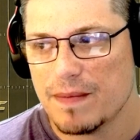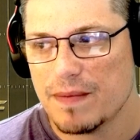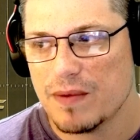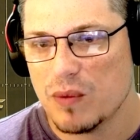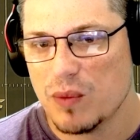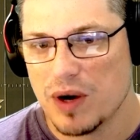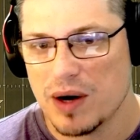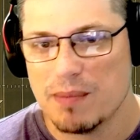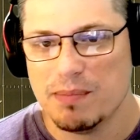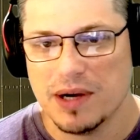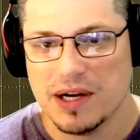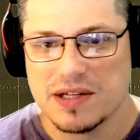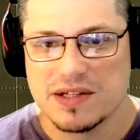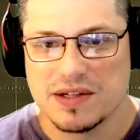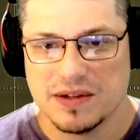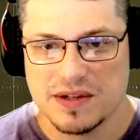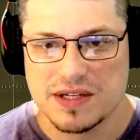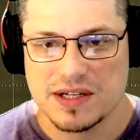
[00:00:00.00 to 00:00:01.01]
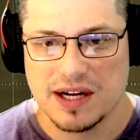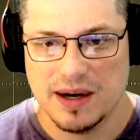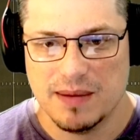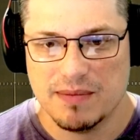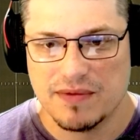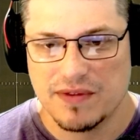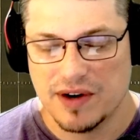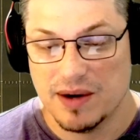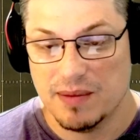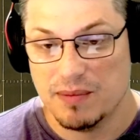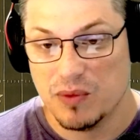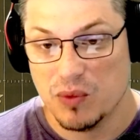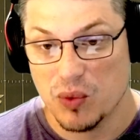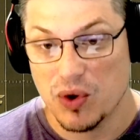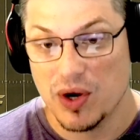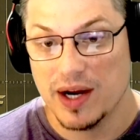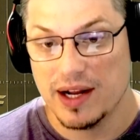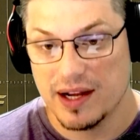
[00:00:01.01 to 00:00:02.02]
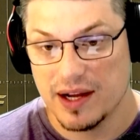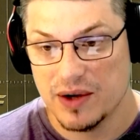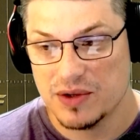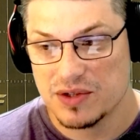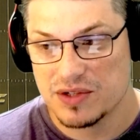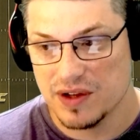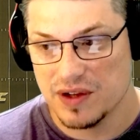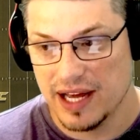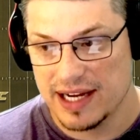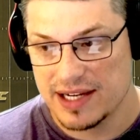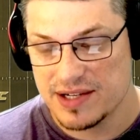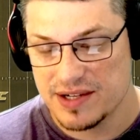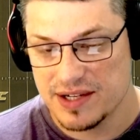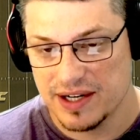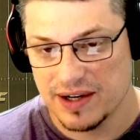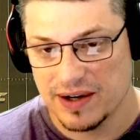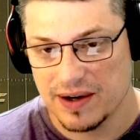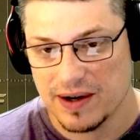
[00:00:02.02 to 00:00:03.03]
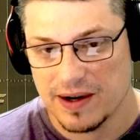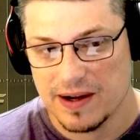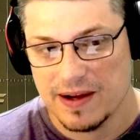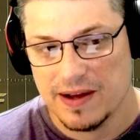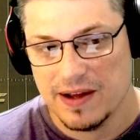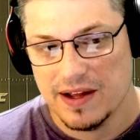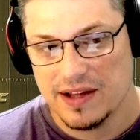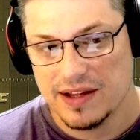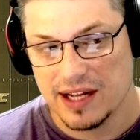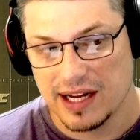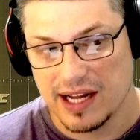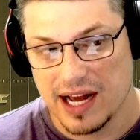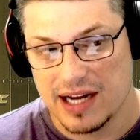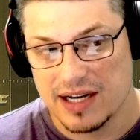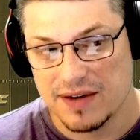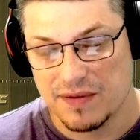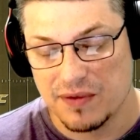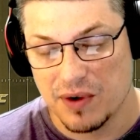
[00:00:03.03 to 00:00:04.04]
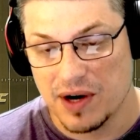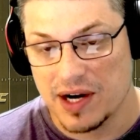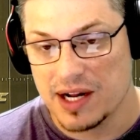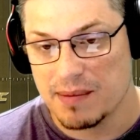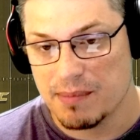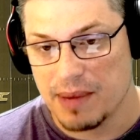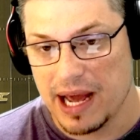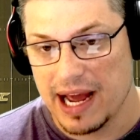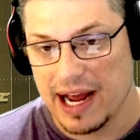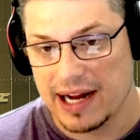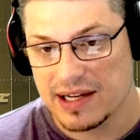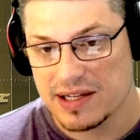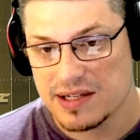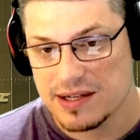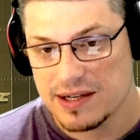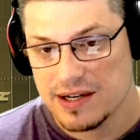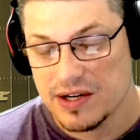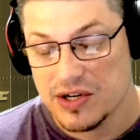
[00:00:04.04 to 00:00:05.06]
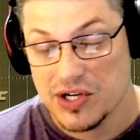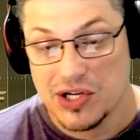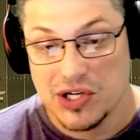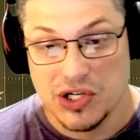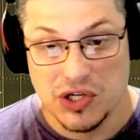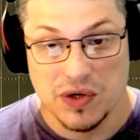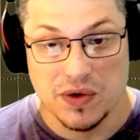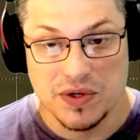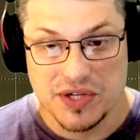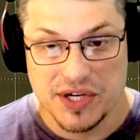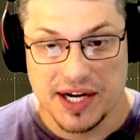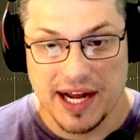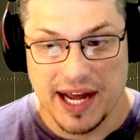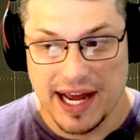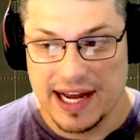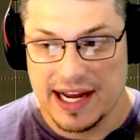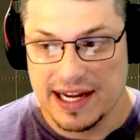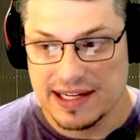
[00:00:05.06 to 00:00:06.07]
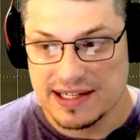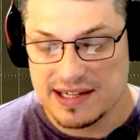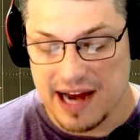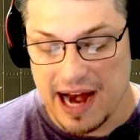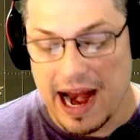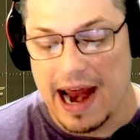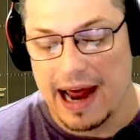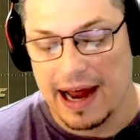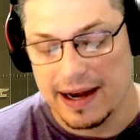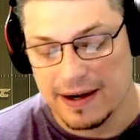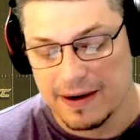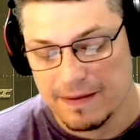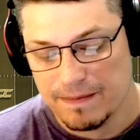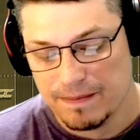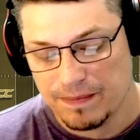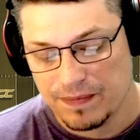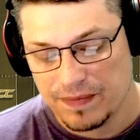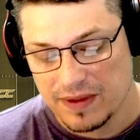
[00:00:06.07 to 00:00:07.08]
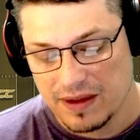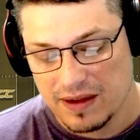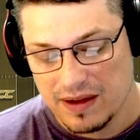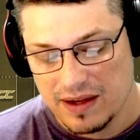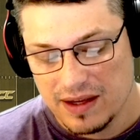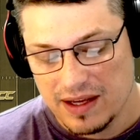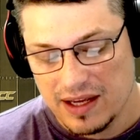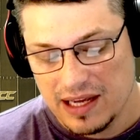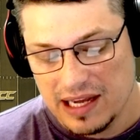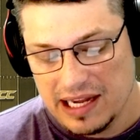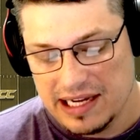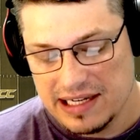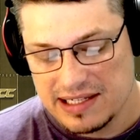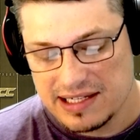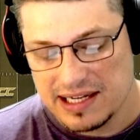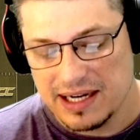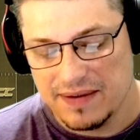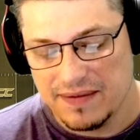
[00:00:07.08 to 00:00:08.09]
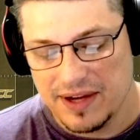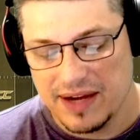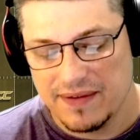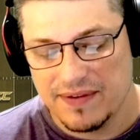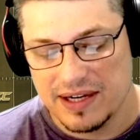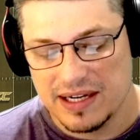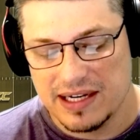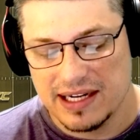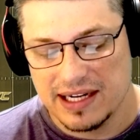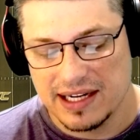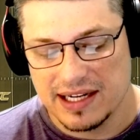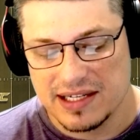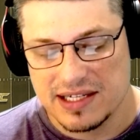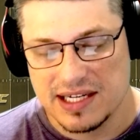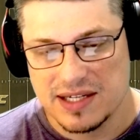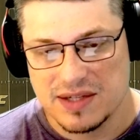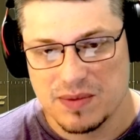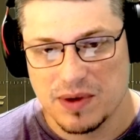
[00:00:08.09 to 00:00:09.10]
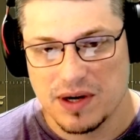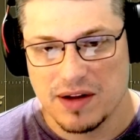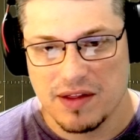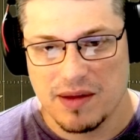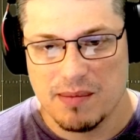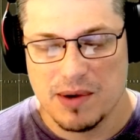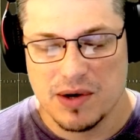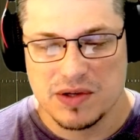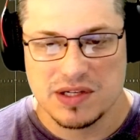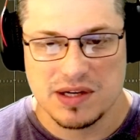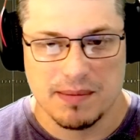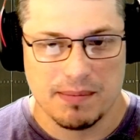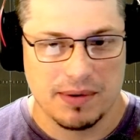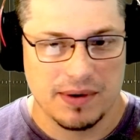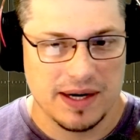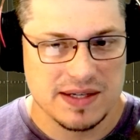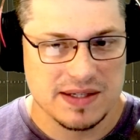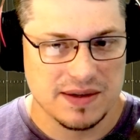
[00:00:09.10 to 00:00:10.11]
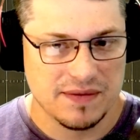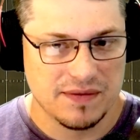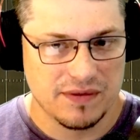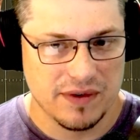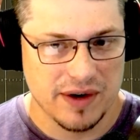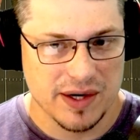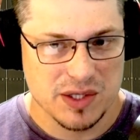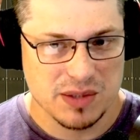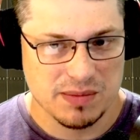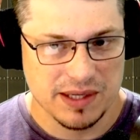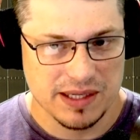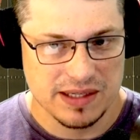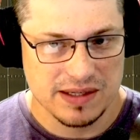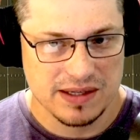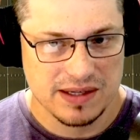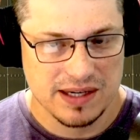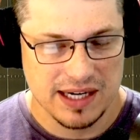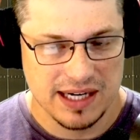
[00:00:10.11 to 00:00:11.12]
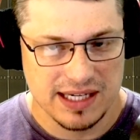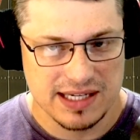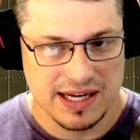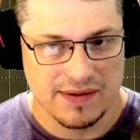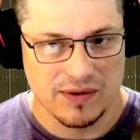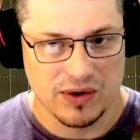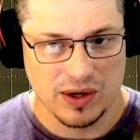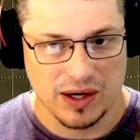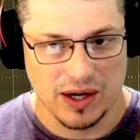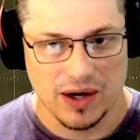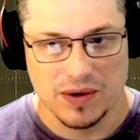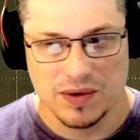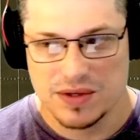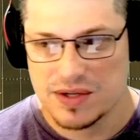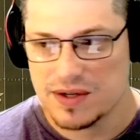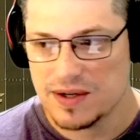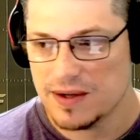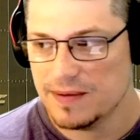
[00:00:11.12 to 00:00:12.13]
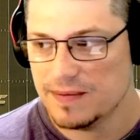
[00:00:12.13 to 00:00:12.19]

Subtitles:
where Buster's come from, where he coached last year, the kind of running backs UGA has had. He said of Evan Dickens, he's one of the most impressive freshmen he's ever coached.